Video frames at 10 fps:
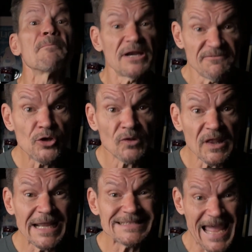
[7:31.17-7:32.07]
But if you'd
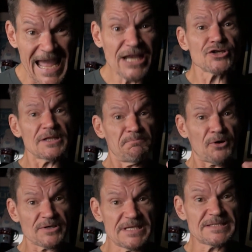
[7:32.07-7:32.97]
like to actually
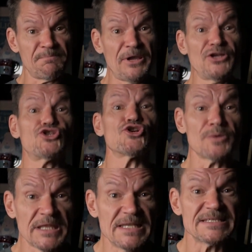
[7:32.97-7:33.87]
participate
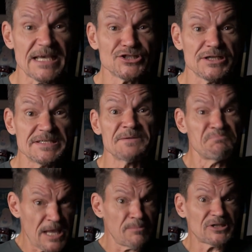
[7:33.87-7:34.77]
during the sessions and
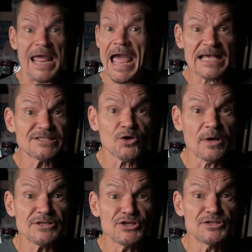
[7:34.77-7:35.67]
be able to ask
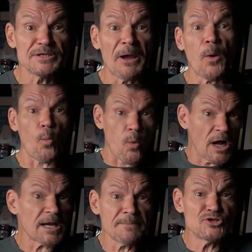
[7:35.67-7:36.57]
questions about
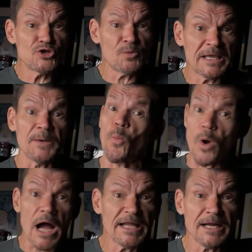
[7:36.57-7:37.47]
what I'm doing and
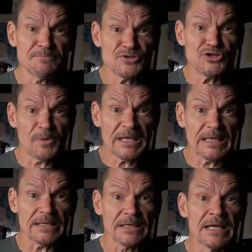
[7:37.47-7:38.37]
why I'm doing
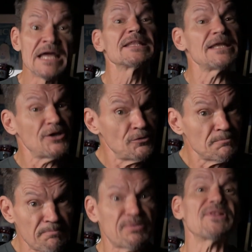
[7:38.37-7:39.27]
it, then
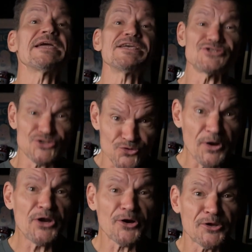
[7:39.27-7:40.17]
please
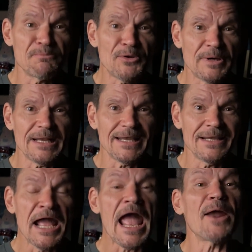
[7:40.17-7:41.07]
join our community,
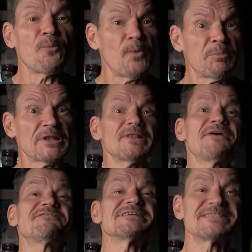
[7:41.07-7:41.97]
and we would
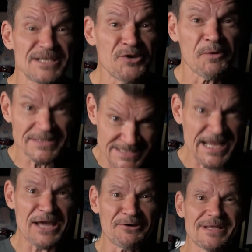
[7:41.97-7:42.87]
love to see you on
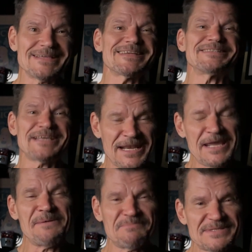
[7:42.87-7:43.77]
Saturdays at 10
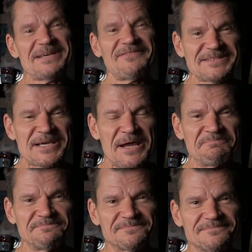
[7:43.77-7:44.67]
a.m. Pacific time.
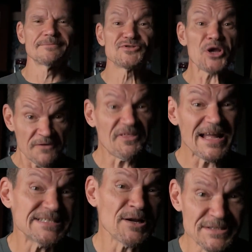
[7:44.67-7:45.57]
So if
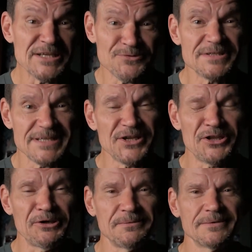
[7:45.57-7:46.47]
that sounds interesting to
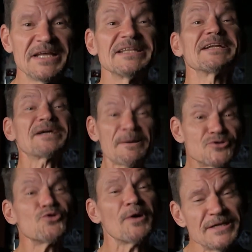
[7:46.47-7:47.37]
you, then come
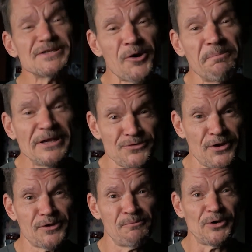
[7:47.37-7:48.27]
join us in our
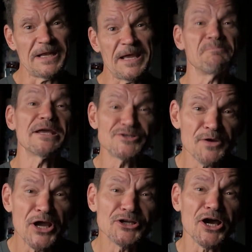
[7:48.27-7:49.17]
Patreon community at
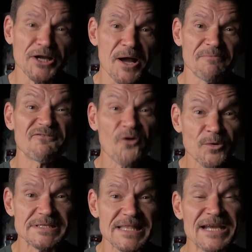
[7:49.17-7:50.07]

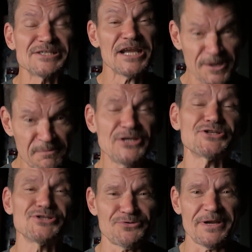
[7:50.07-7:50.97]

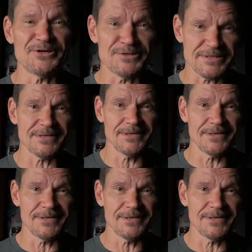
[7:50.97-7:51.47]
patreon.com/animation trainers.